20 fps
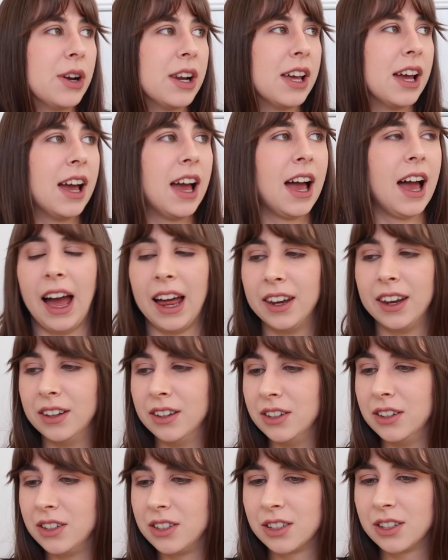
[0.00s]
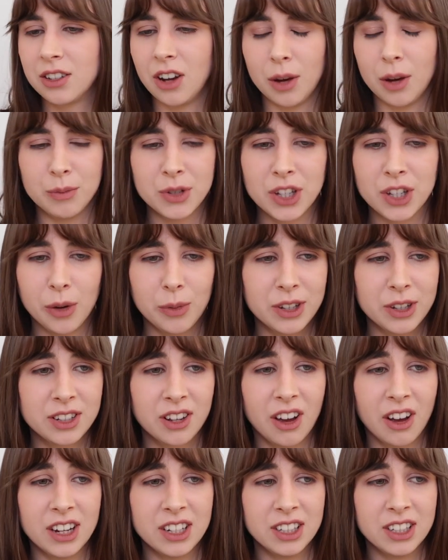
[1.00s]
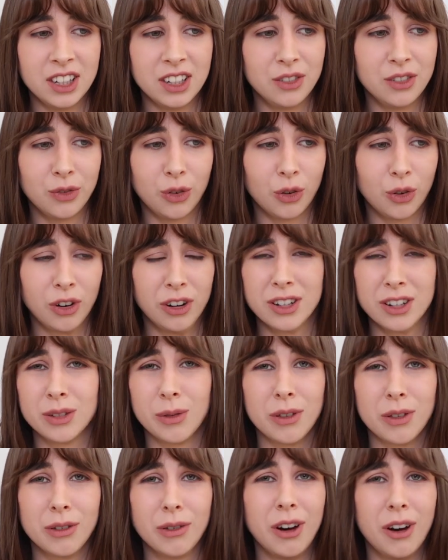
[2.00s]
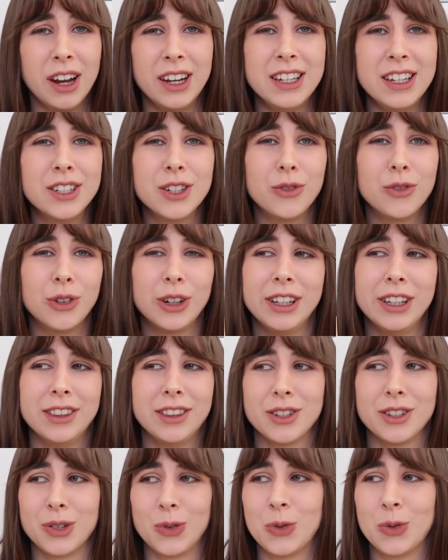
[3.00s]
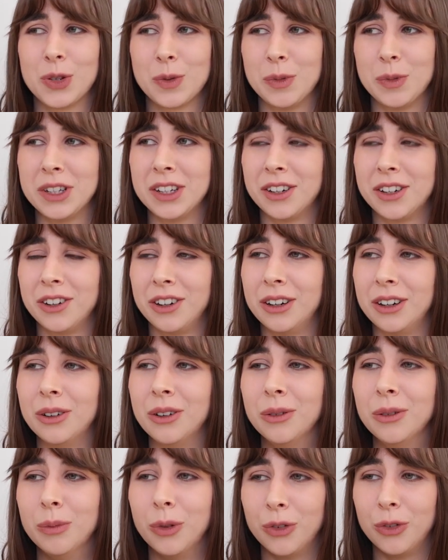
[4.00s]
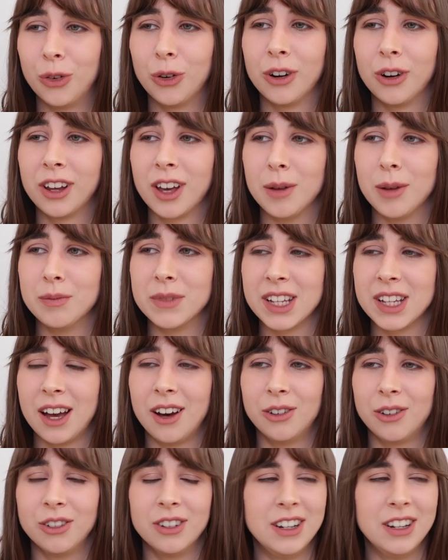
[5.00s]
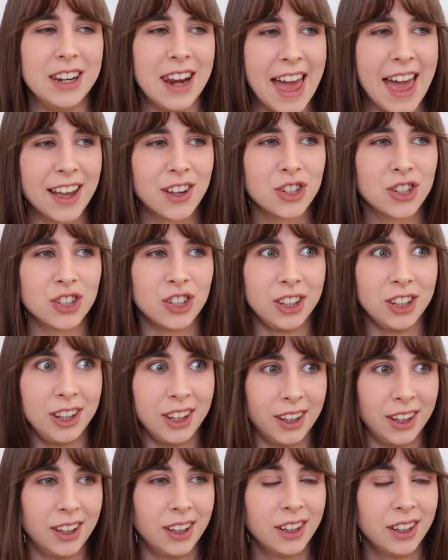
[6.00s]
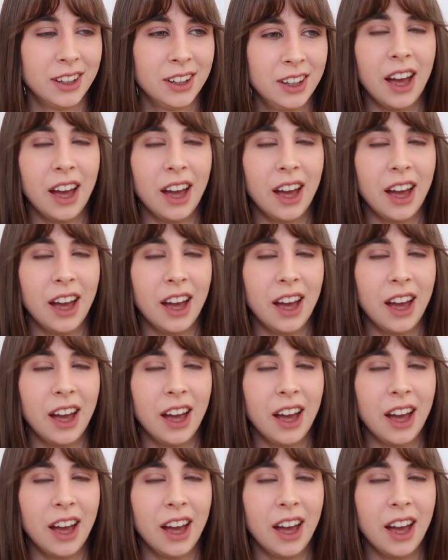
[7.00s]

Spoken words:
in it, and I'm so excited for it. So I thought I need to read the source material before it comes out next year.